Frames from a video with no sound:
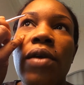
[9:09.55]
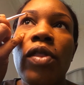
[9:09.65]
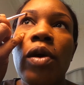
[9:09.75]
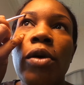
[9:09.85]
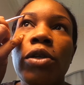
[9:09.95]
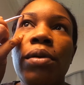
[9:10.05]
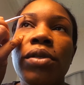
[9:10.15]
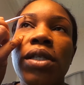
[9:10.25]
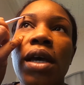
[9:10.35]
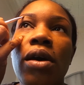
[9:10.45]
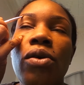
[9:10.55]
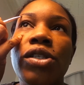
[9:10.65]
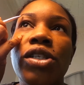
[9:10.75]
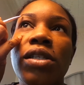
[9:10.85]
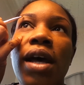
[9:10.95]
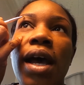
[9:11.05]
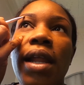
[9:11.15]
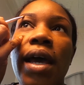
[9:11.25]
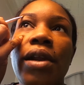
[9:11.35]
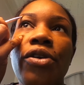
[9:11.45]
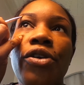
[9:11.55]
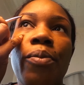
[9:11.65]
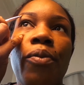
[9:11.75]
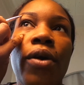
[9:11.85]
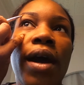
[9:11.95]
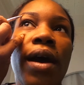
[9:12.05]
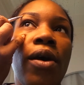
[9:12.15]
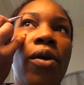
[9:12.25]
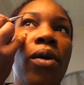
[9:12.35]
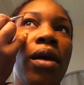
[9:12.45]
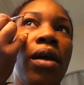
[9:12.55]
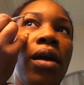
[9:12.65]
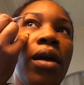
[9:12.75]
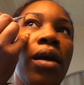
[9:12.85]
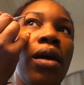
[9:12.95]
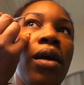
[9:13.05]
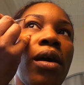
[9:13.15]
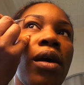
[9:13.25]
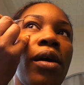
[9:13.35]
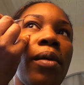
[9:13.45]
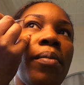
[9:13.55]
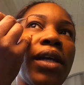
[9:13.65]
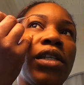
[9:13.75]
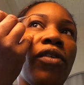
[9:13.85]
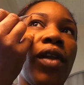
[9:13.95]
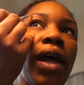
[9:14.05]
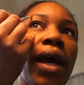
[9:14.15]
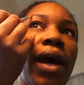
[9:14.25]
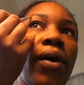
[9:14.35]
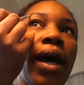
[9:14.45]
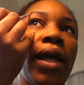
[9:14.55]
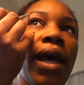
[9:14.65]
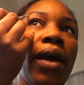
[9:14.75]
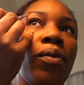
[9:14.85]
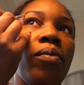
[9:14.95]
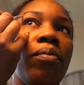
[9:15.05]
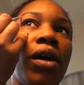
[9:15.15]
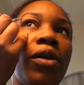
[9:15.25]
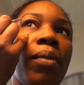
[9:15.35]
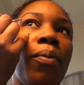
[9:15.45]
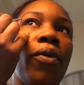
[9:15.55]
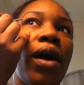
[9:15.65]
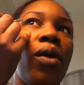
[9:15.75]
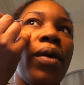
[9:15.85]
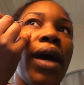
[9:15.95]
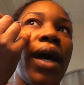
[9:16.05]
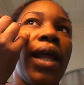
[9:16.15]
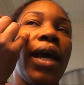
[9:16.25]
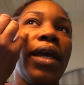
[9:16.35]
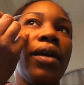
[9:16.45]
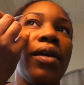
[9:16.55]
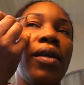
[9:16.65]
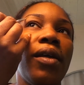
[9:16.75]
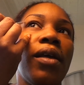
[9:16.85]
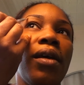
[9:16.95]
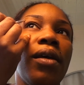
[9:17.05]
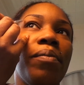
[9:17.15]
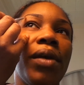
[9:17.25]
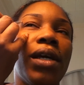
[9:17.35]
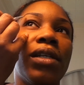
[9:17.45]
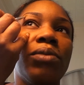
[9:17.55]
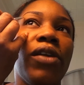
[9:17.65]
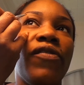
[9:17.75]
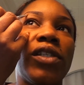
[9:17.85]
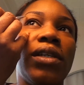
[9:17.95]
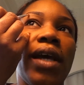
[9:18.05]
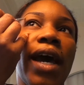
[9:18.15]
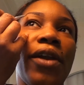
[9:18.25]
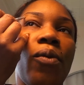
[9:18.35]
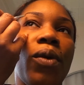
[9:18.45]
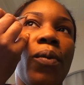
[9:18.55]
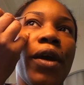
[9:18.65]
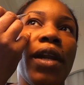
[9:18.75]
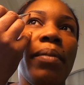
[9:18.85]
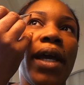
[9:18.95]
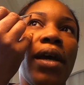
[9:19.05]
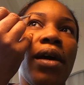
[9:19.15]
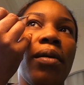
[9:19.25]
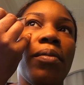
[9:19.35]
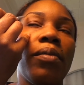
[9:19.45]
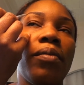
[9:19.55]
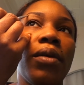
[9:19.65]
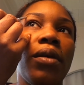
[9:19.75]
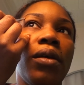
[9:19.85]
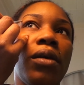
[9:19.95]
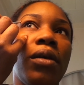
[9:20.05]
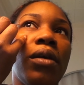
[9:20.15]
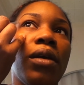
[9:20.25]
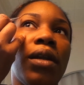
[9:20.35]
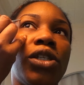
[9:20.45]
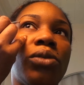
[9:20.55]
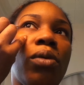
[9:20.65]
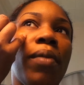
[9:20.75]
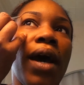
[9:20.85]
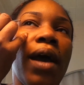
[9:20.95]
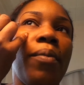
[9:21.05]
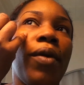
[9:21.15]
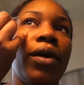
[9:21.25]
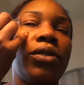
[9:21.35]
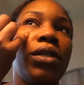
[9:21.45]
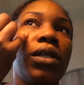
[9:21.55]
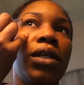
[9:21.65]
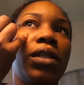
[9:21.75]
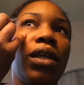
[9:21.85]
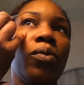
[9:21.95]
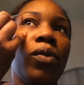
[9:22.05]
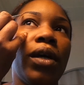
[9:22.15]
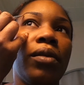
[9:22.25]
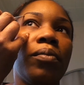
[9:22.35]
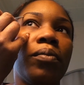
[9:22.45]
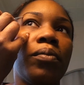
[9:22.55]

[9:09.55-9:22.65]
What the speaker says: Even though most people say, oh, it's just a highlight under your brow. I just feel like I'll highlight under my brow with a highlight. Because what if it's a day I don't want to wear any makeup and I just want my eyebrows done, then what?